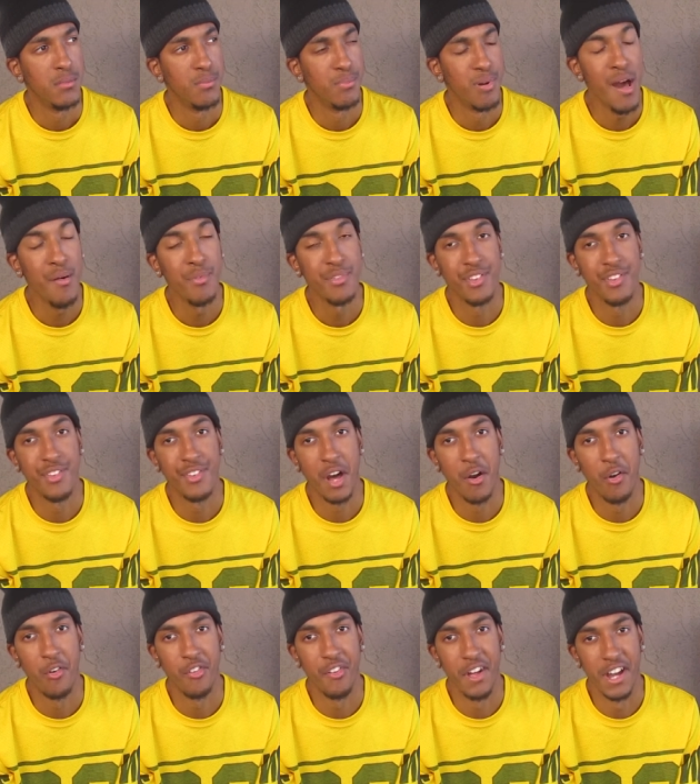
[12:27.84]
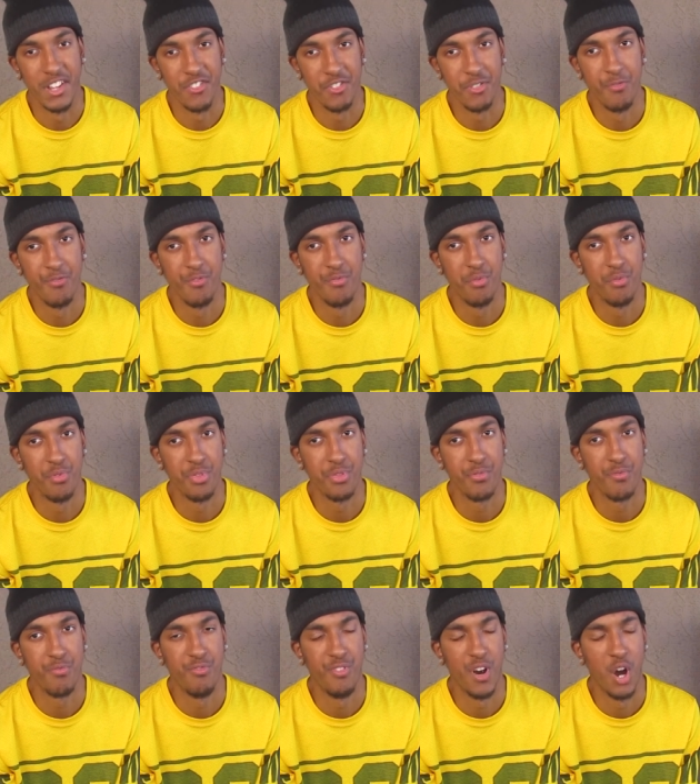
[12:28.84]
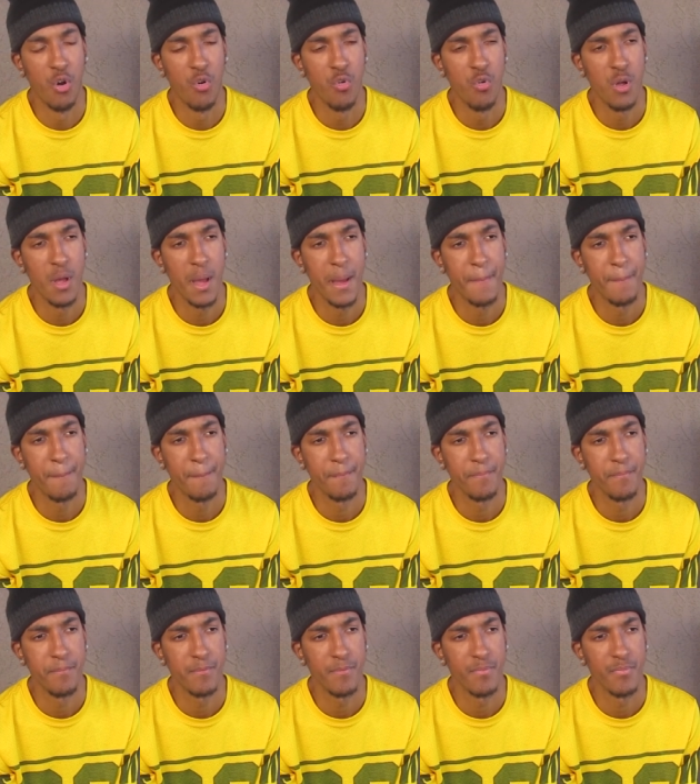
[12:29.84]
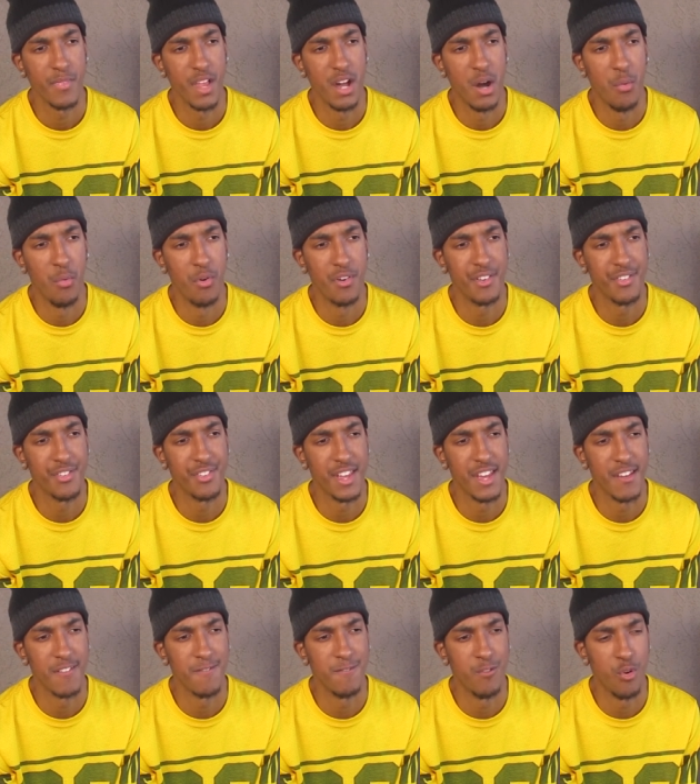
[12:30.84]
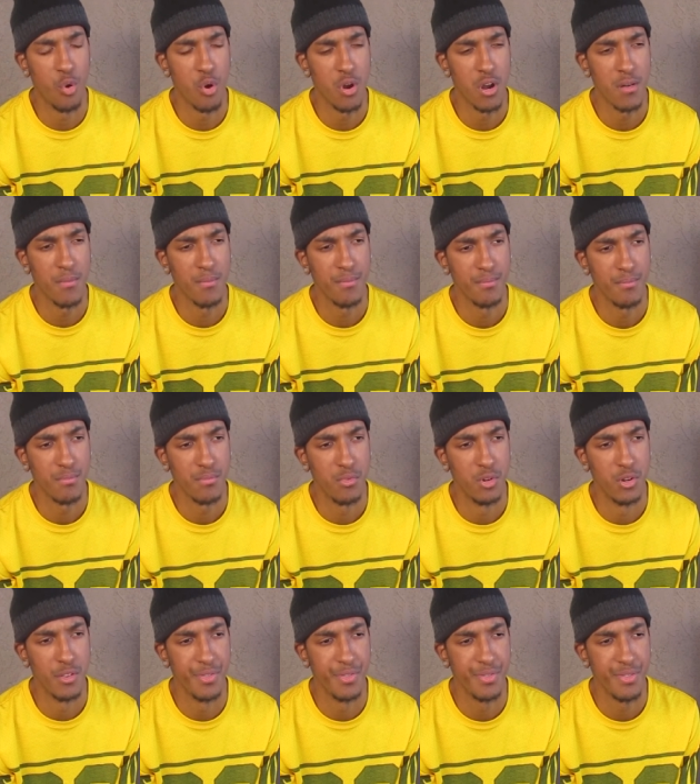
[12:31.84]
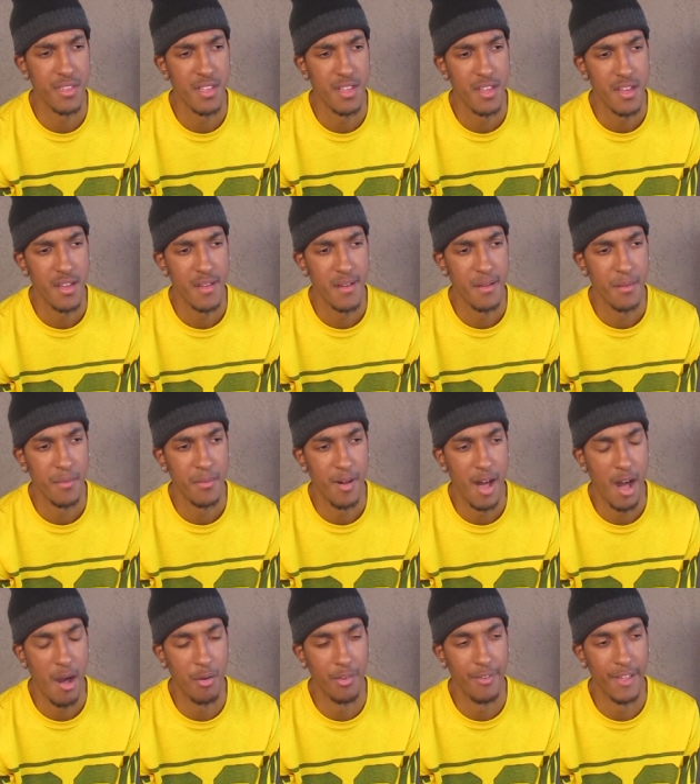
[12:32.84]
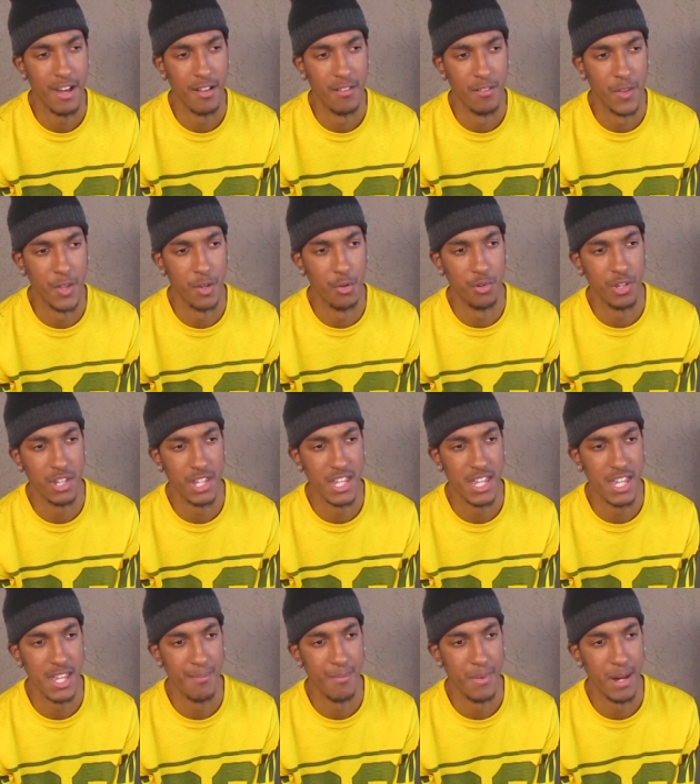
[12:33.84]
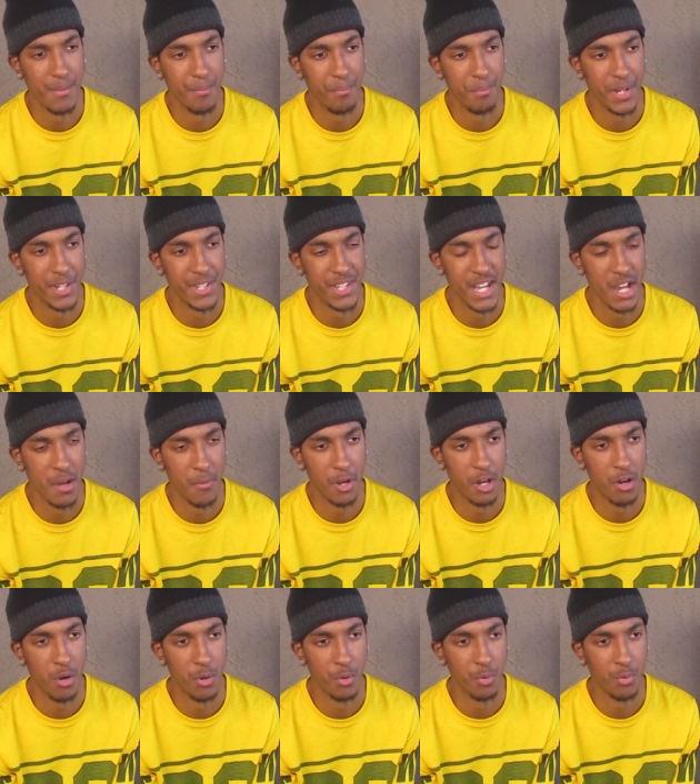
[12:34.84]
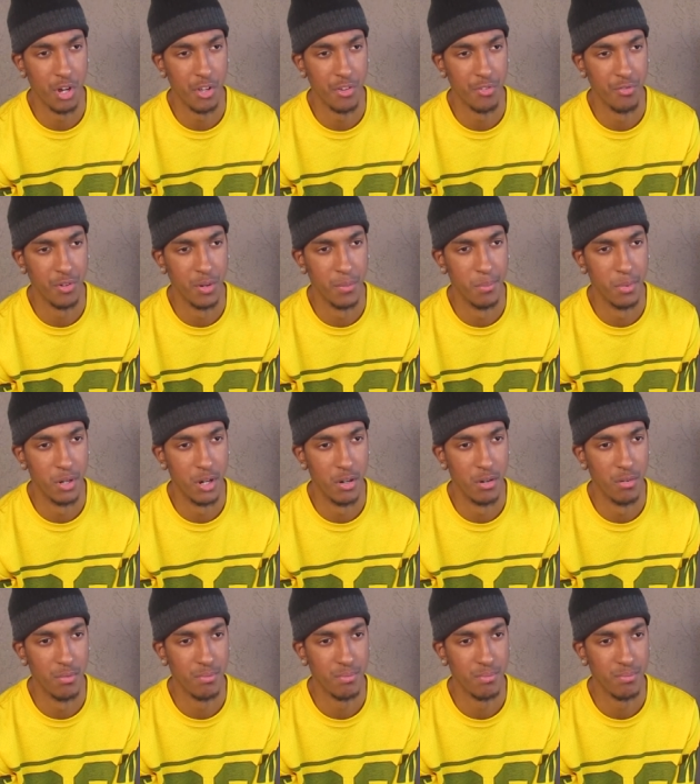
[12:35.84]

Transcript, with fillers: Probably since I was like four. I want to say four or I was like a little kid. My, my dad would always watch football.